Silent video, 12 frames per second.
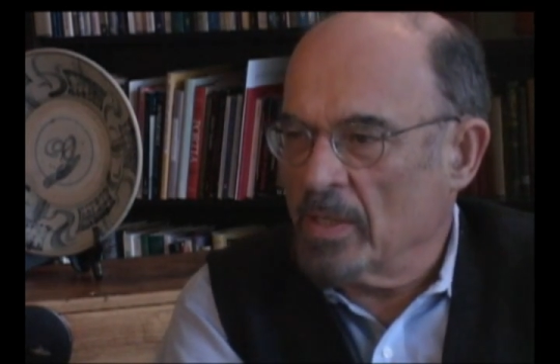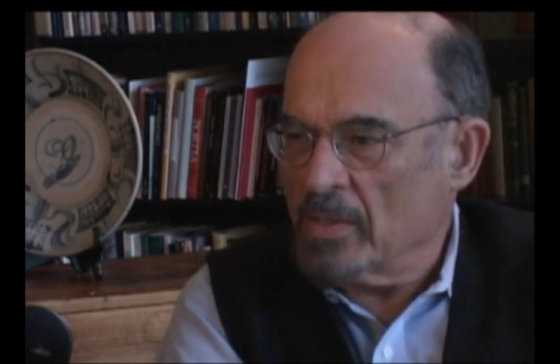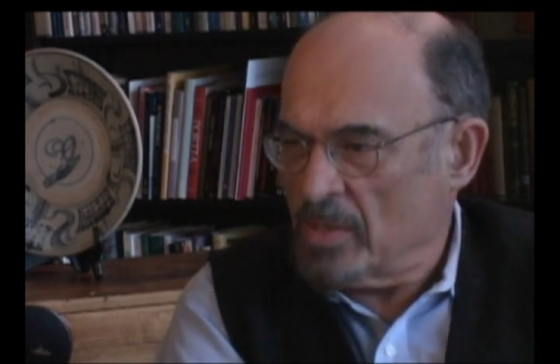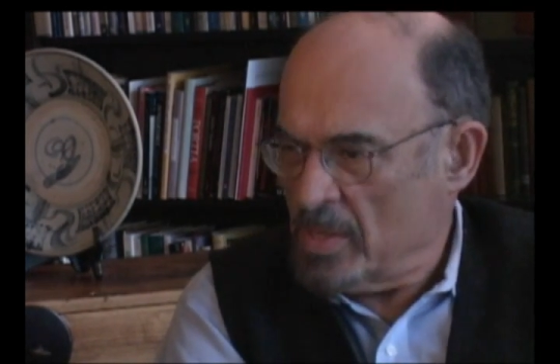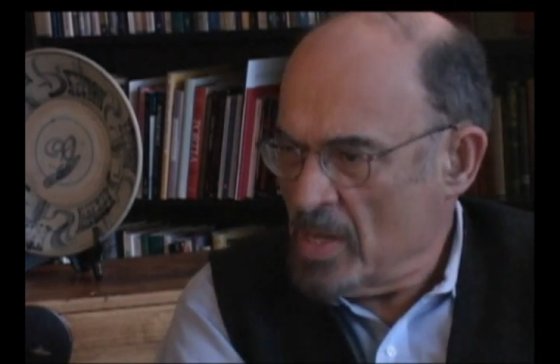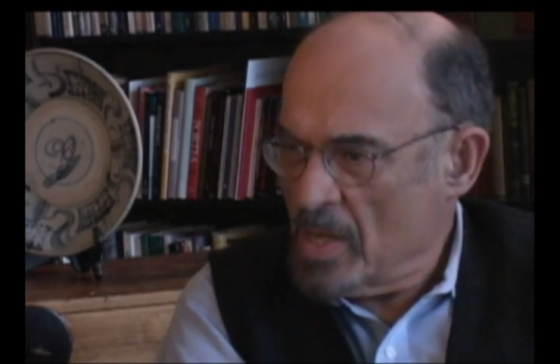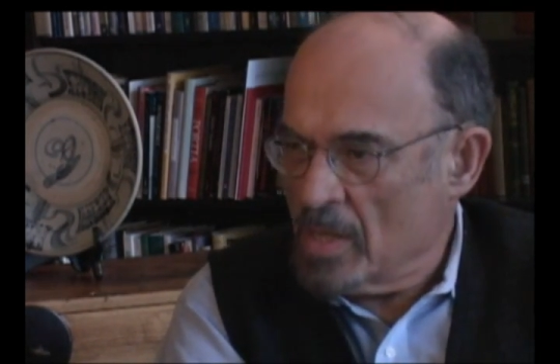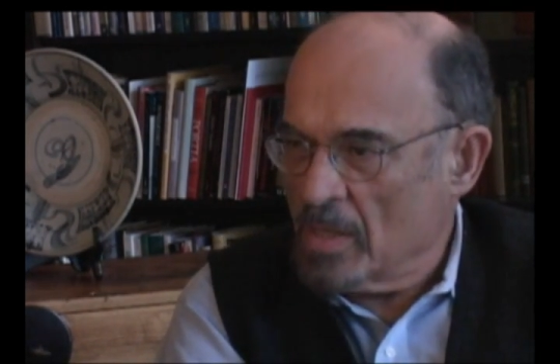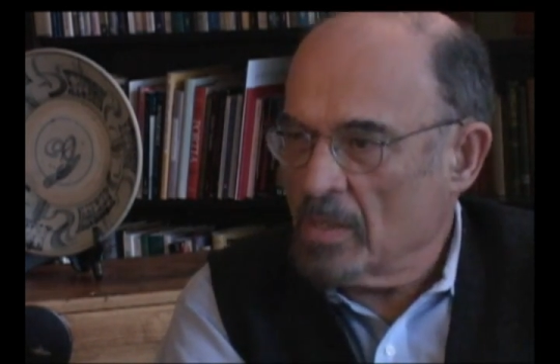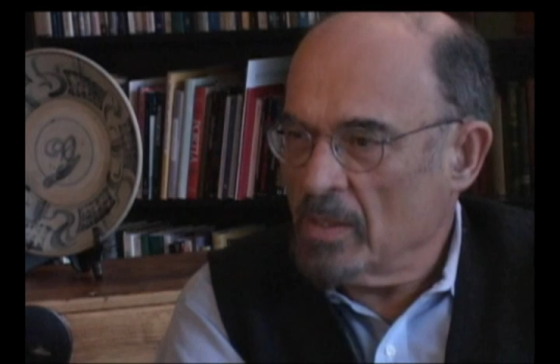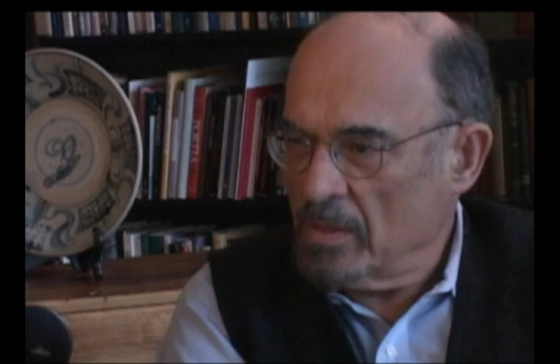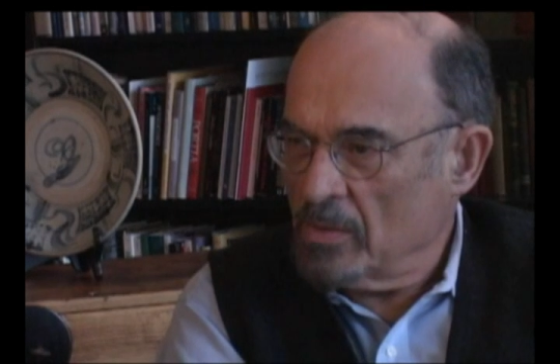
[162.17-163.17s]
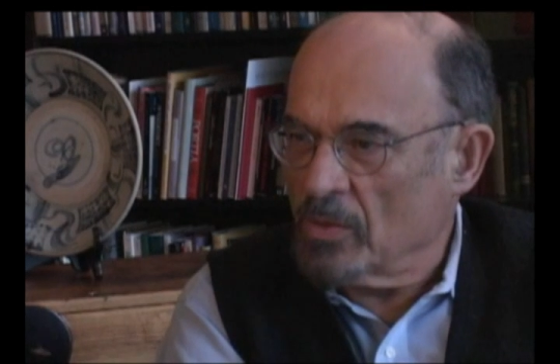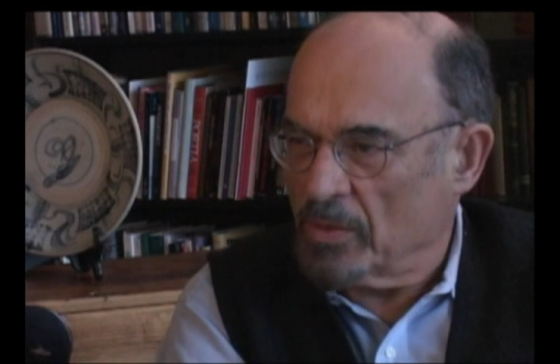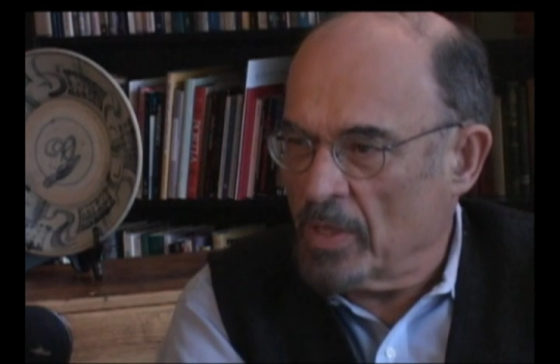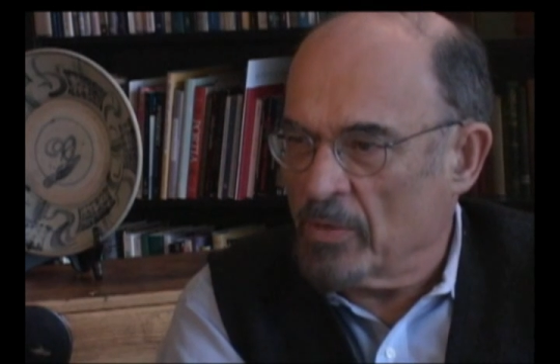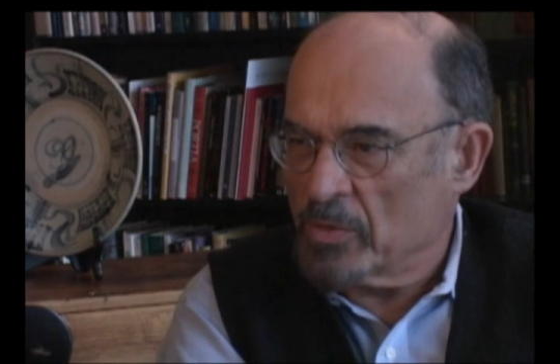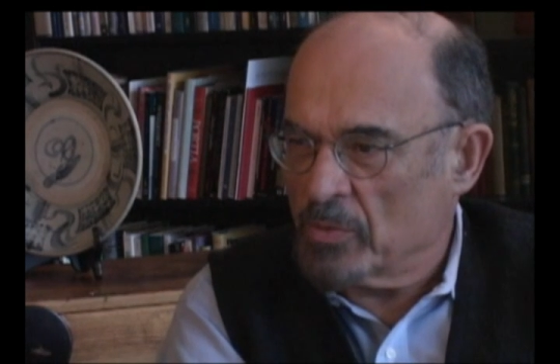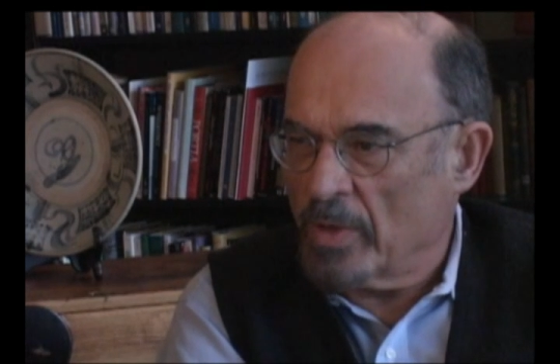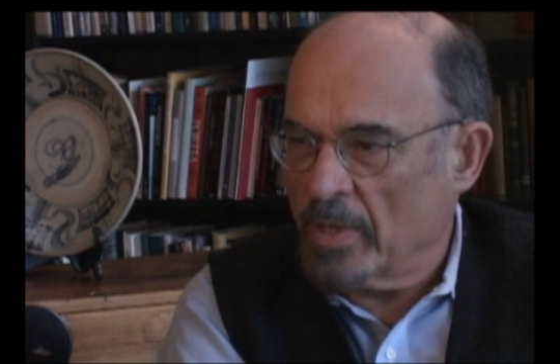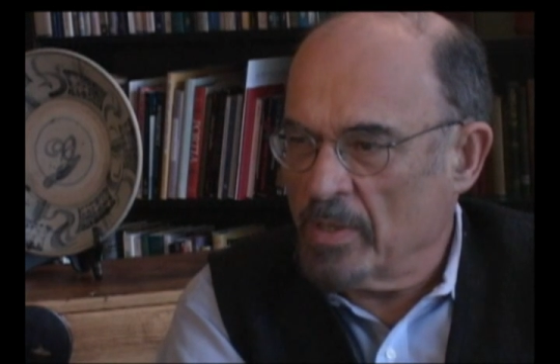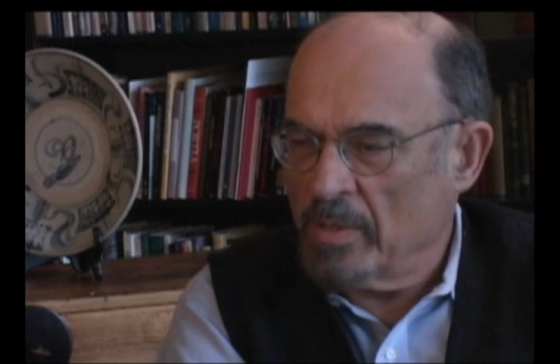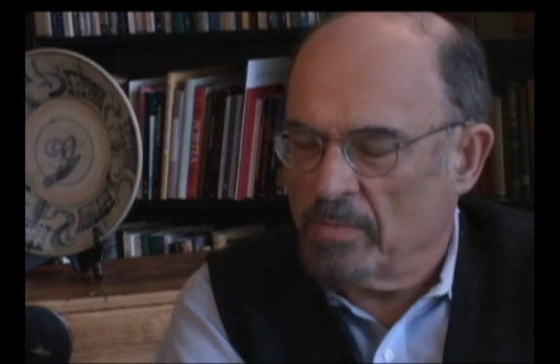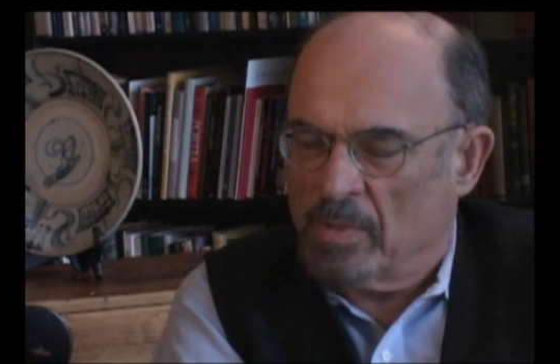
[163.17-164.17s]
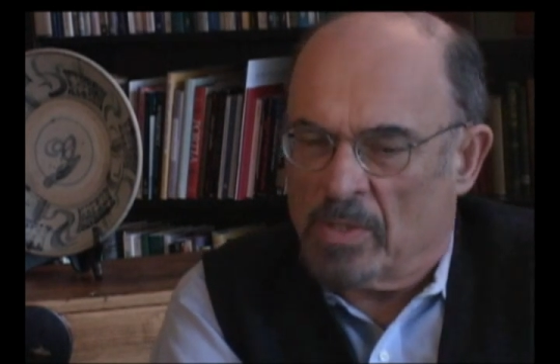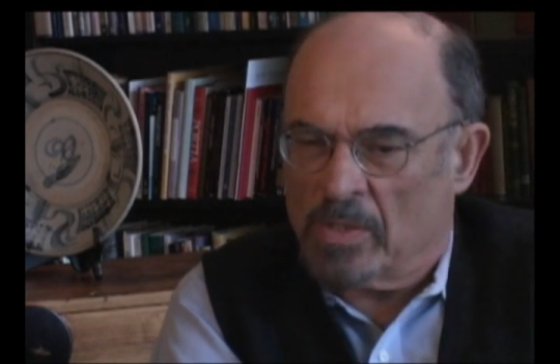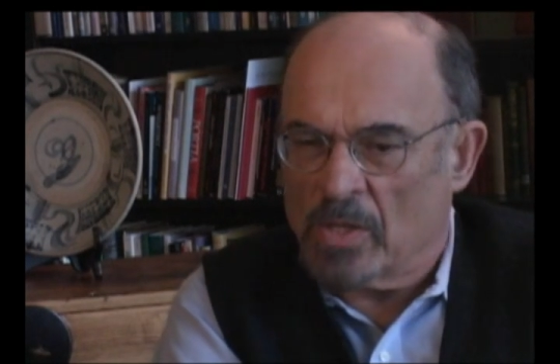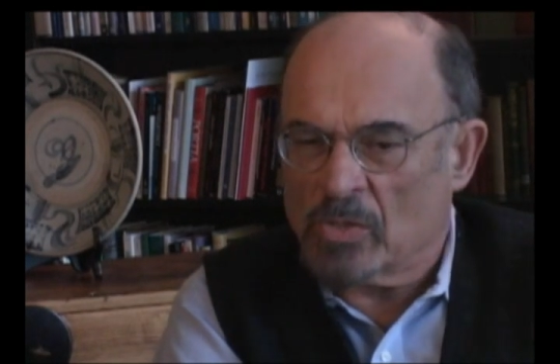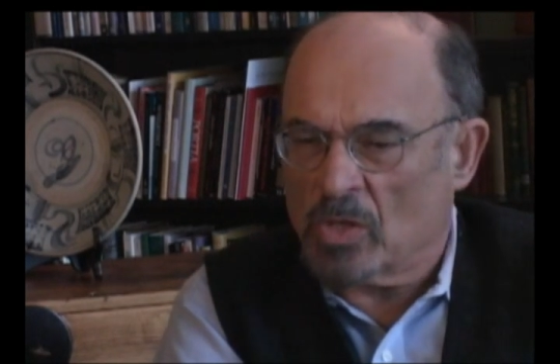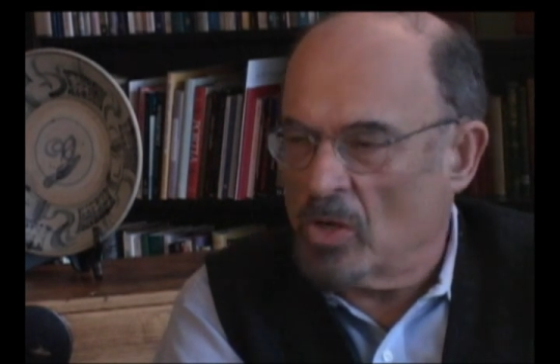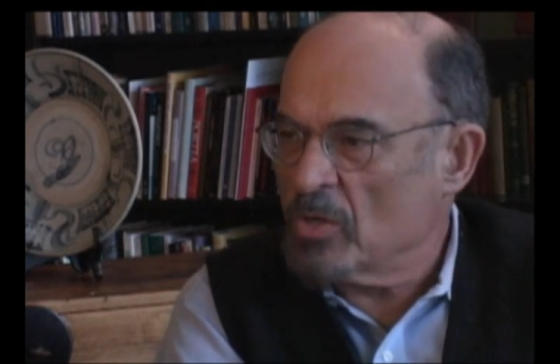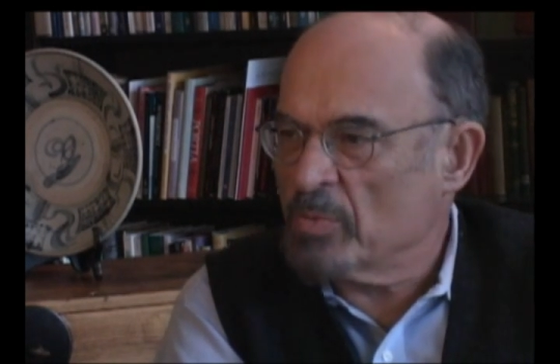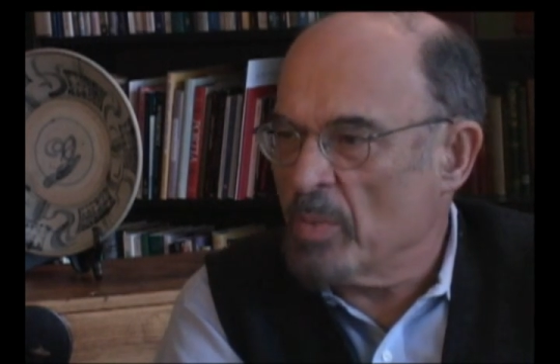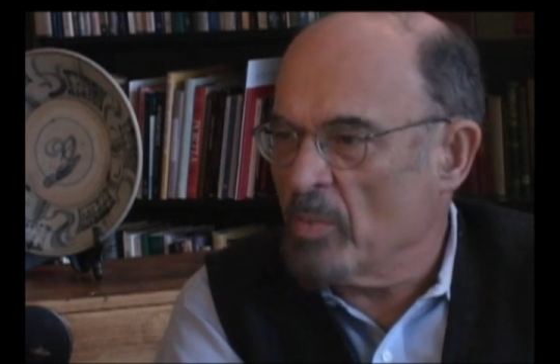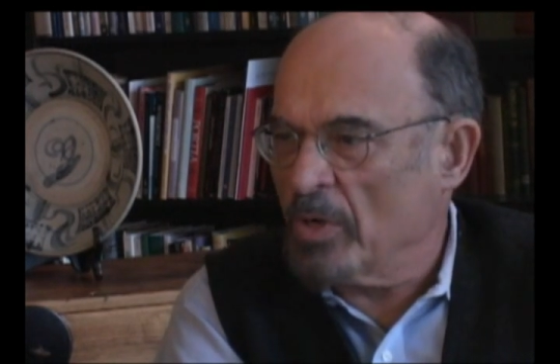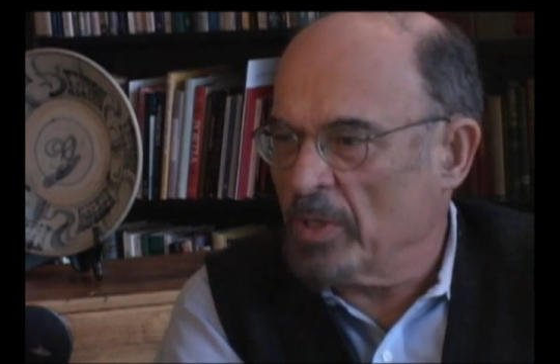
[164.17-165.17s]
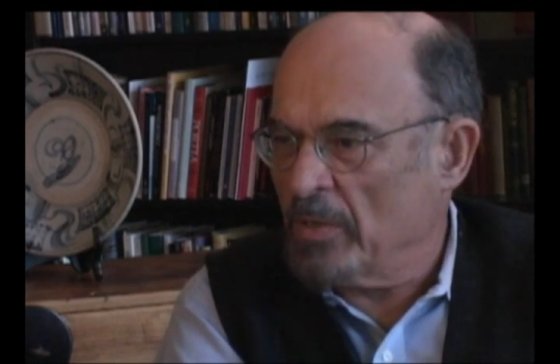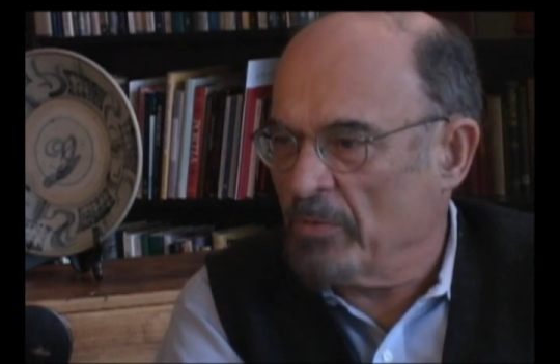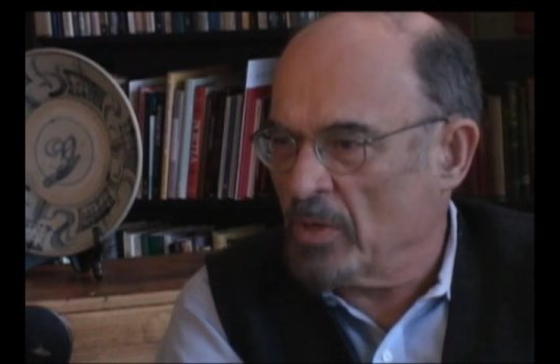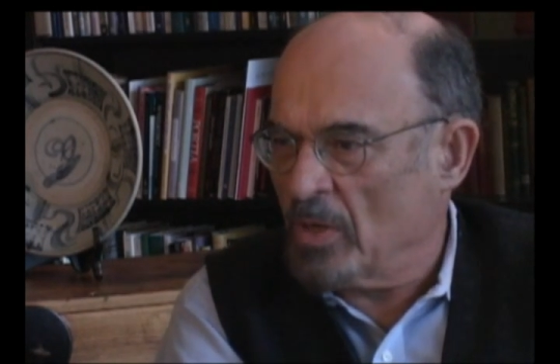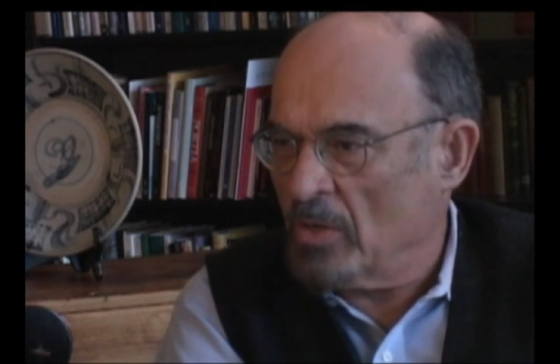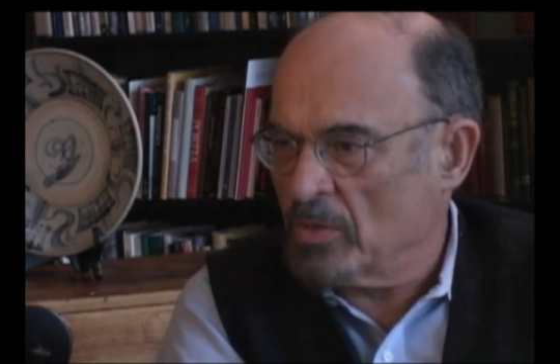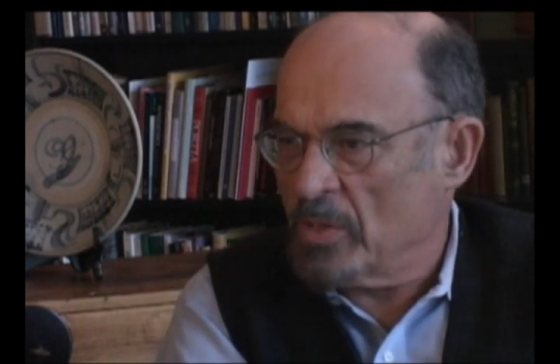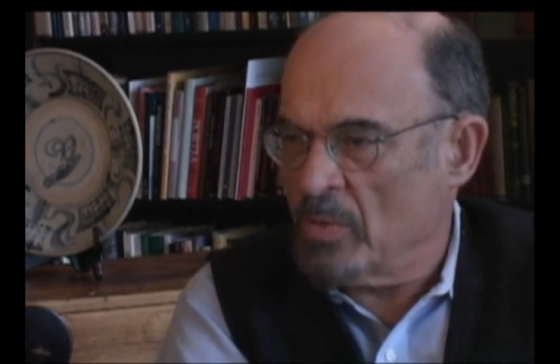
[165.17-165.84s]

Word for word: And I said, yeah, I thought that was right. It, it does cause me more difficulty.